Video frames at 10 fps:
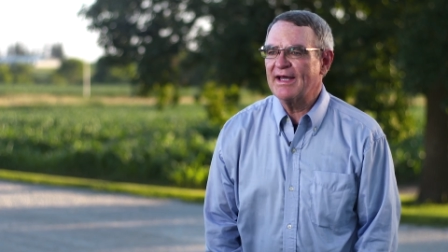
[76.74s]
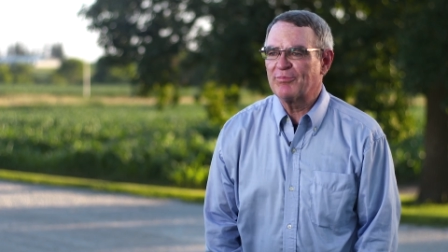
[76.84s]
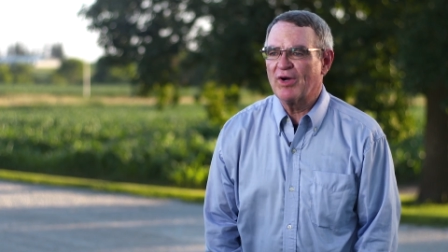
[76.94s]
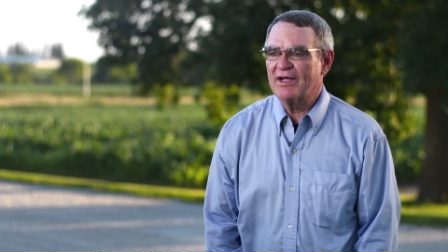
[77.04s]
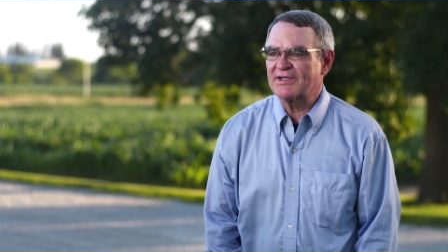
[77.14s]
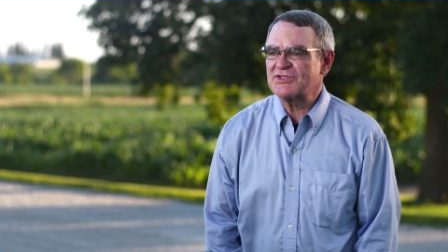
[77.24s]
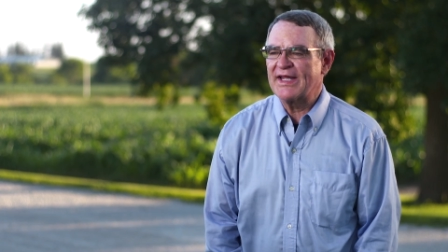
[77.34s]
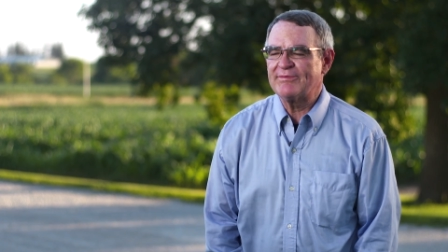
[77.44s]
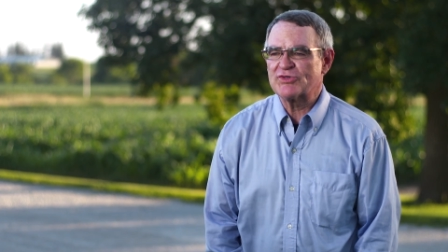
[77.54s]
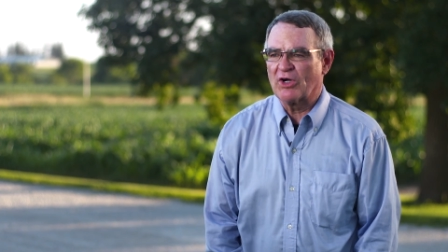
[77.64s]
that product
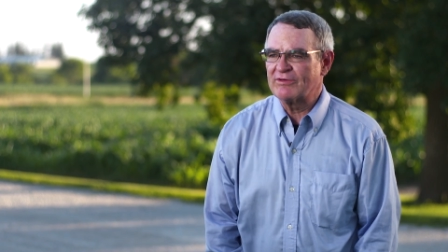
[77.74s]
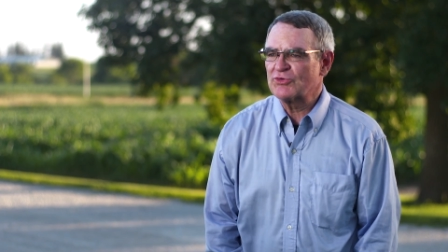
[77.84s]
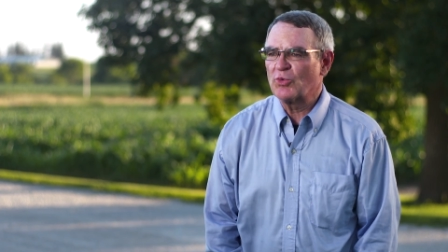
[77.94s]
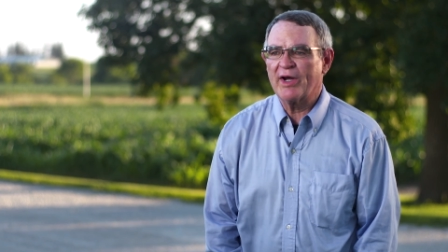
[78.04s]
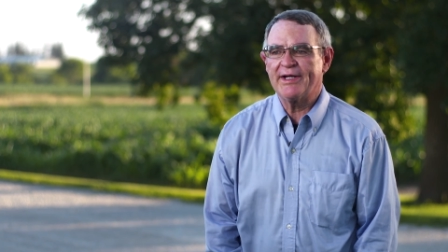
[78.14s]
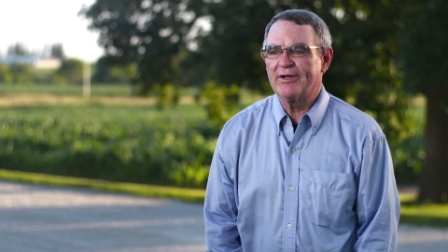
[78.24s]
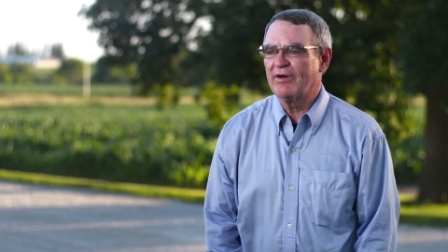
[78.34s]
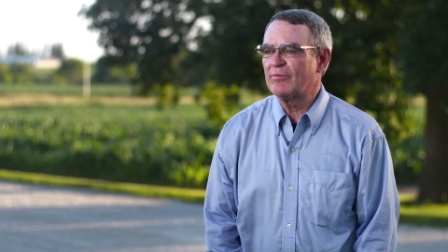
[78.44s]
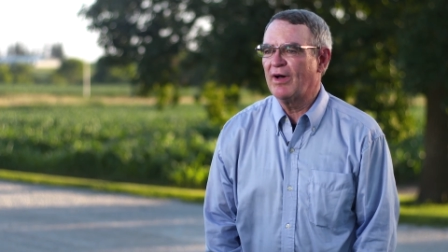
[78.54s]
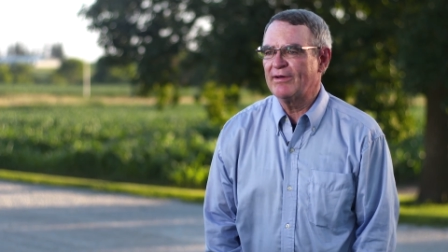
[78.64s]
safe starts right
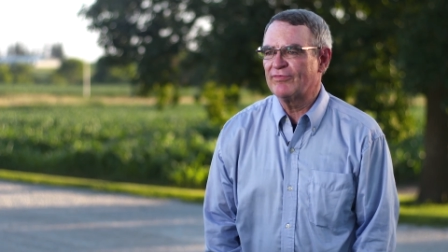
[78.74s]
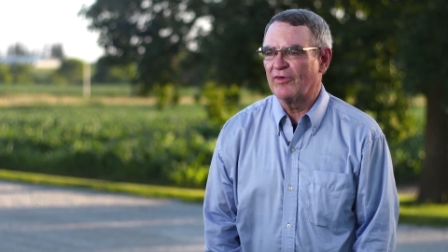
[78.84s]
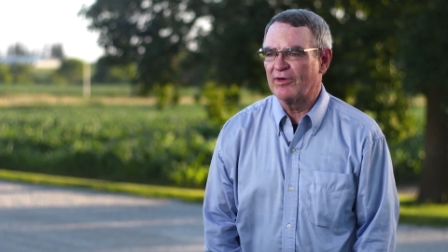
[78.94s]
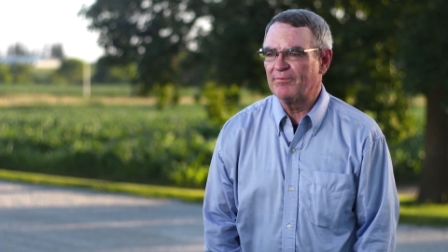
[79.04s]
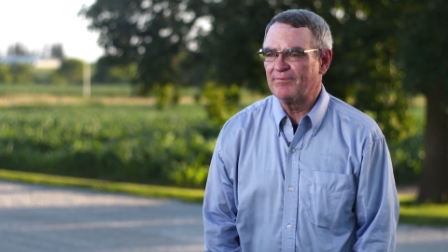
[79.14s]
here on my farm.